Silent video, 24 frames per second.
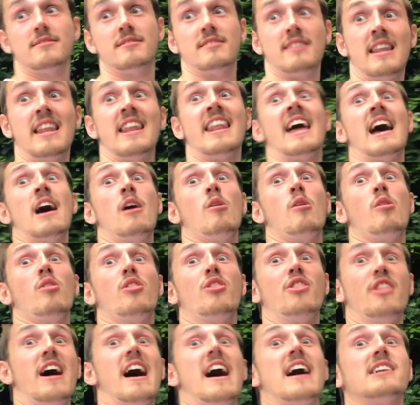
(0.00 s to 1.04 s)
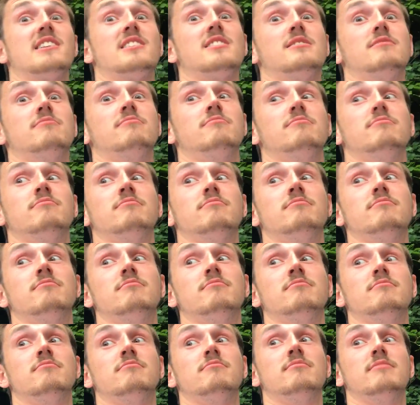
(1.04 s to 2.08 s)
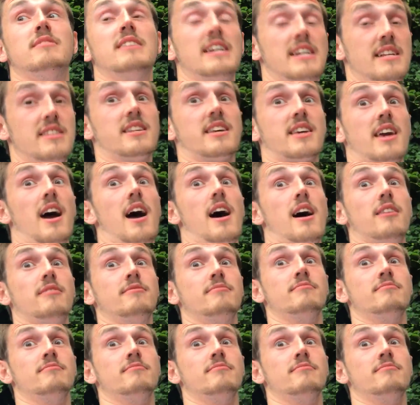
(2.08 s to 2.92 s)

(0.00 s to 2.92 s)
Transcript: Now that is a car.